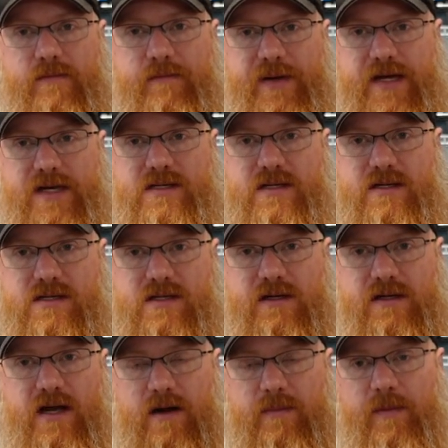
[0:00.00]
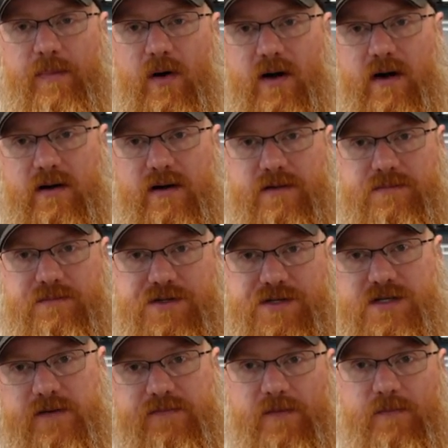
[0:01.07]
pieces and cut them apart and
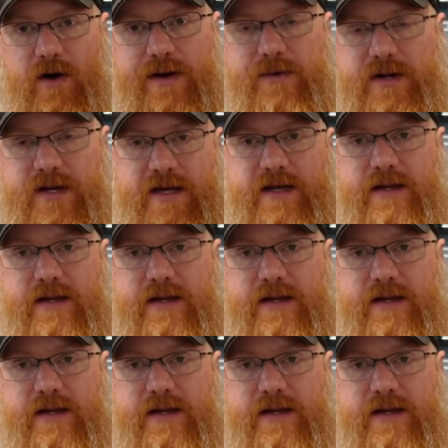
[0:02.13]
stuffed them right on the